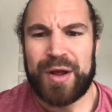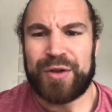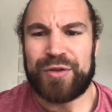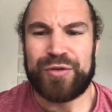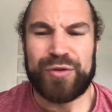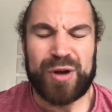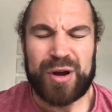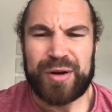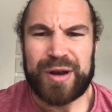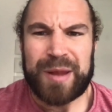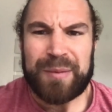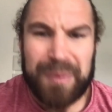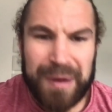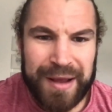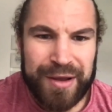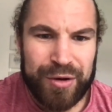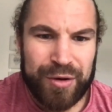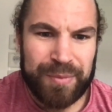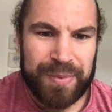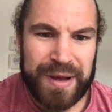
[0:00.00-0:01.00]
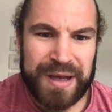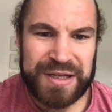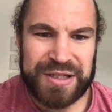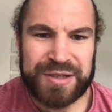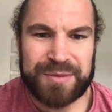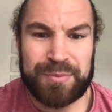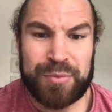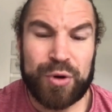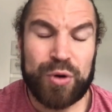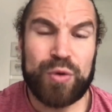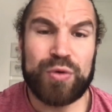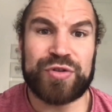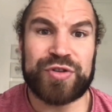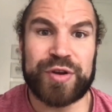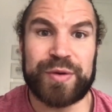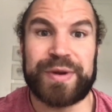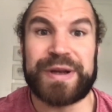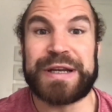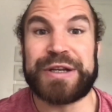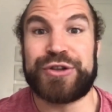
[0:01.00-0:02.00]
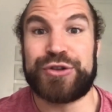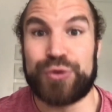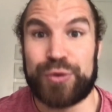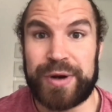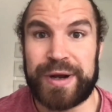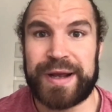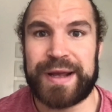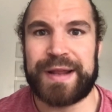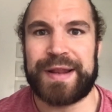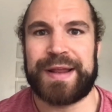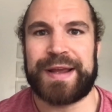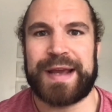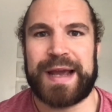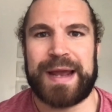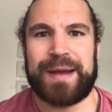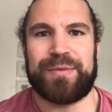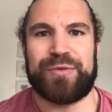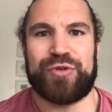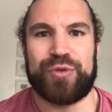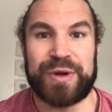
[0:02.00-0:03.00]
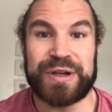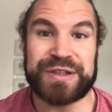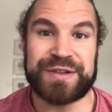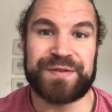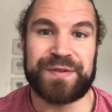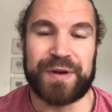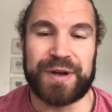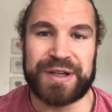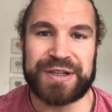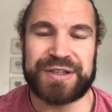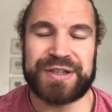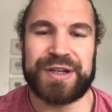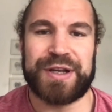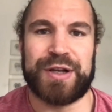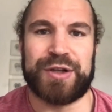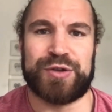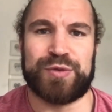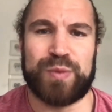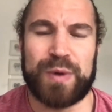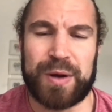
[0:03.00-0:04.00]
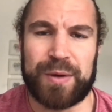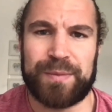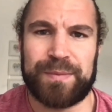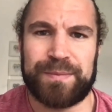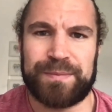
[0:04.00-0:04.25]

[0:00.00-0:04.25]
to not only play your best, but also enjoy the game to its fullest as well.